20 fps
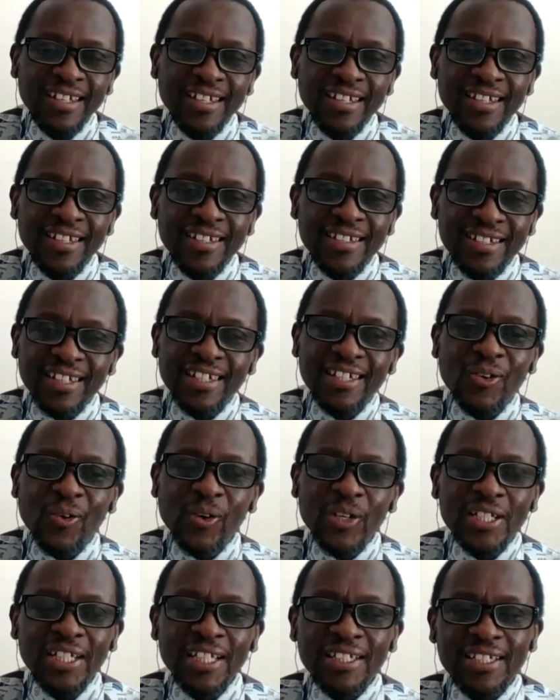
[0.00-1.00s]
See
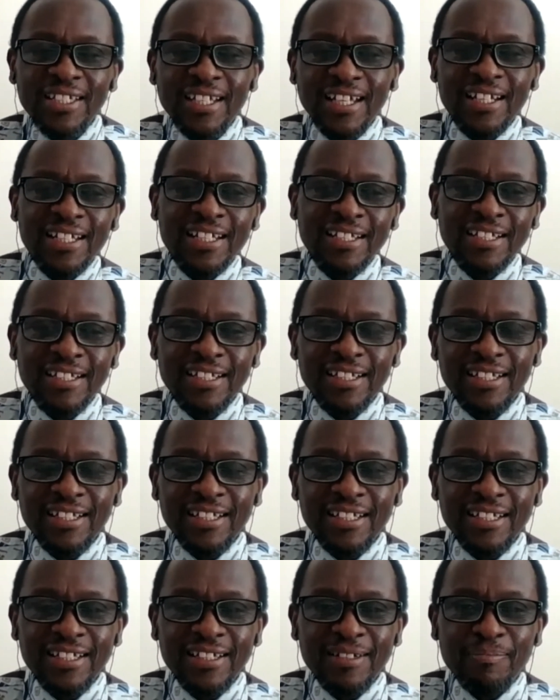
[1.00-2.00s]
what he's telling
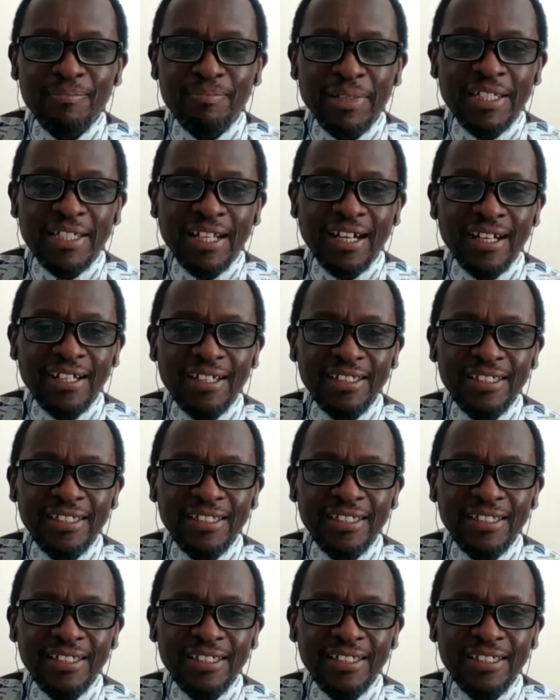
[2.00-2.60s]
Peter.